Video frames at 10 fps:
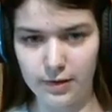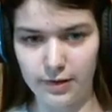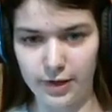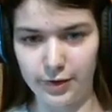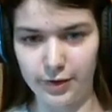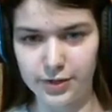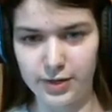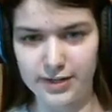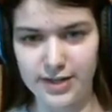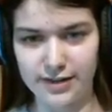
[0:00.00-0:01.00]
There we go.
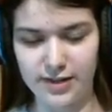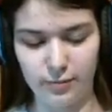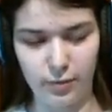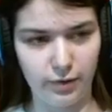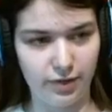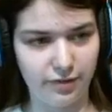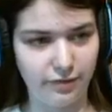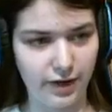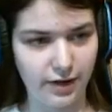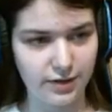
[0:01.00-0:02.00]
So I attacked him with
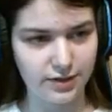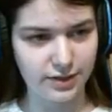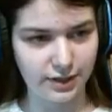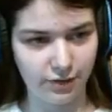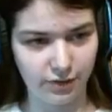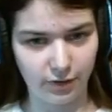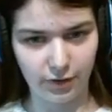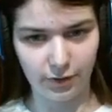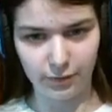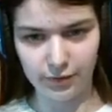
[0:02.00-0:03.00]
fire skills
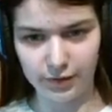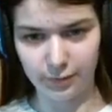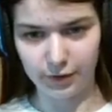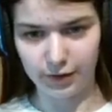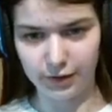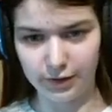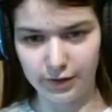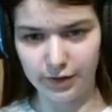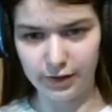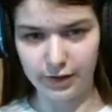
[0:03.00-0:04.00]
alone, and then we're gonna
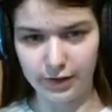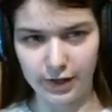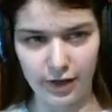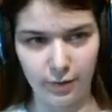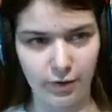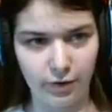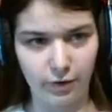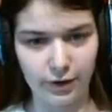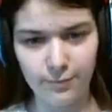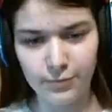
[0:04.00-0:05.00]
get out of the way real
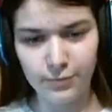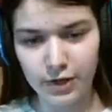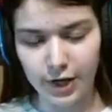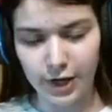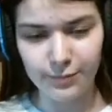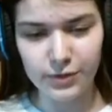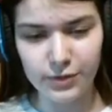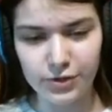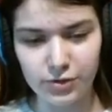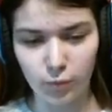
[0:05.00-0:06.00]
quick. Alright,
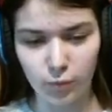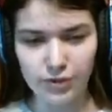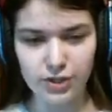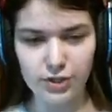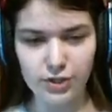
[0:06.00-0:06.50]
so once you